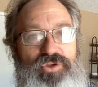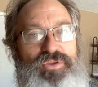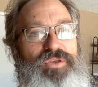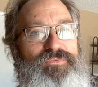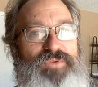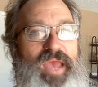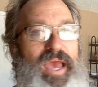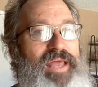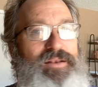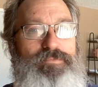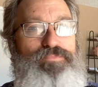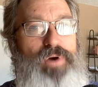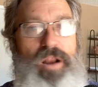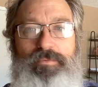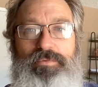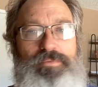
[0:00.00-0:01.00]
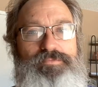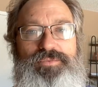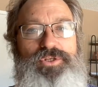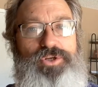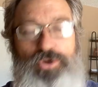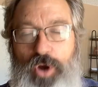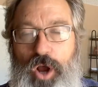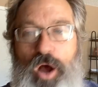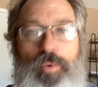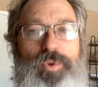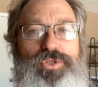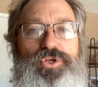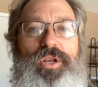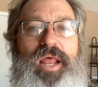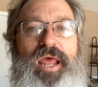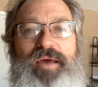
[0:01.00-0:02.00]
you've got problems. You're always
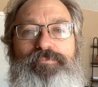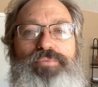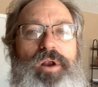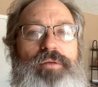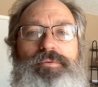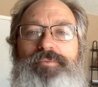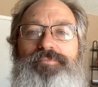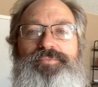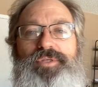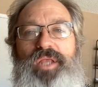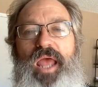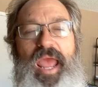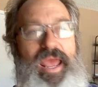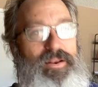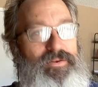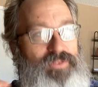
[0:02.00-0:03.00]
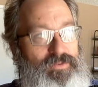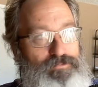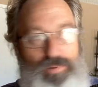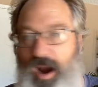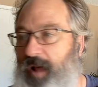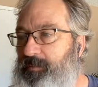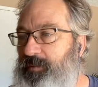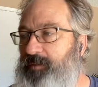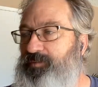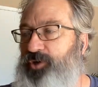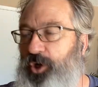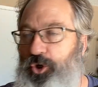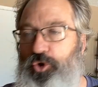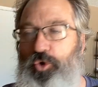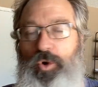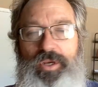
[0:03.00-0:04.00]
going to have problems. And the problems
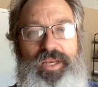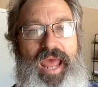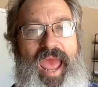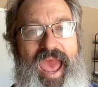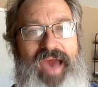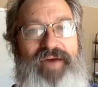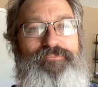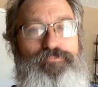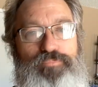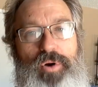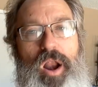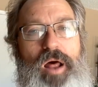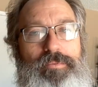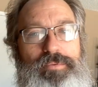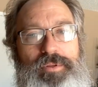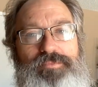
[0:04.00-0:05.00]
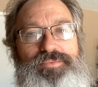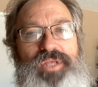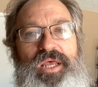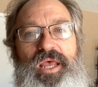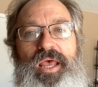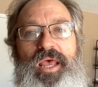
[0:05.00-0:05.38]
are going to have problems.